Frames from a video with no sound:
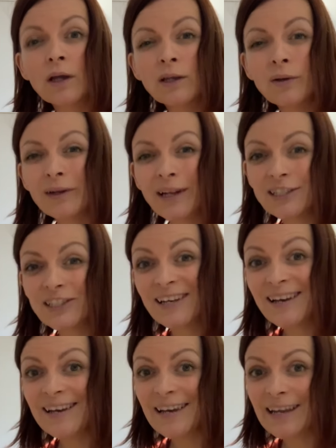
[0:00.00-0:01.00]
you can actually
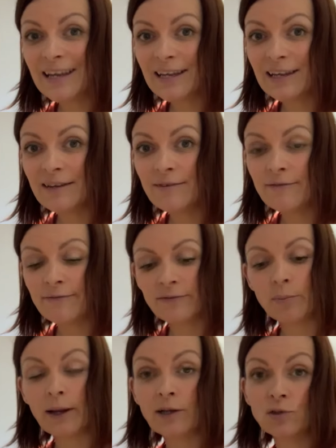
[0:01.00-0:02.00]
leave the
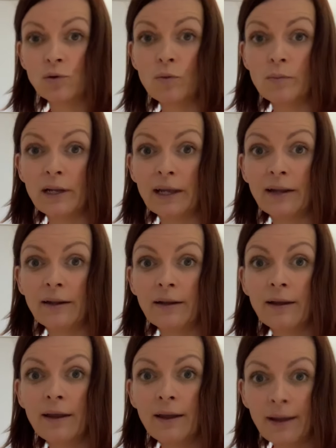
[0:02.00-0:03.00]
black
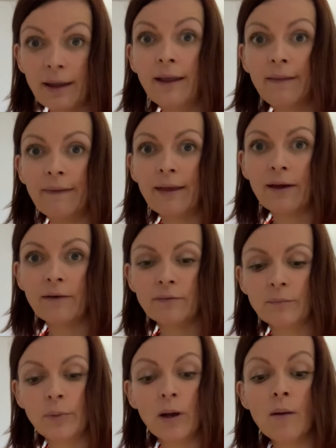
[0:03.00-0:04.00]
tourmaline in there
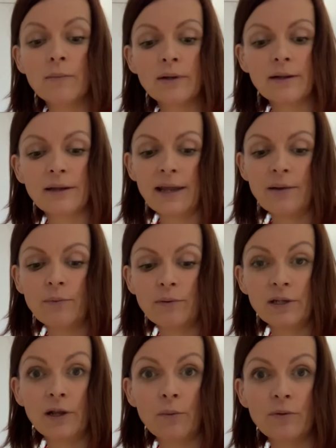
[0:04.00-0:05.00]
permanently,
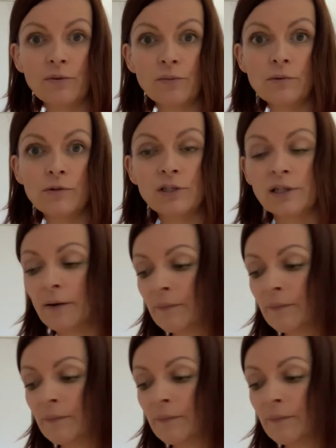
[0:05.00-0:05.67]
you know, with the water.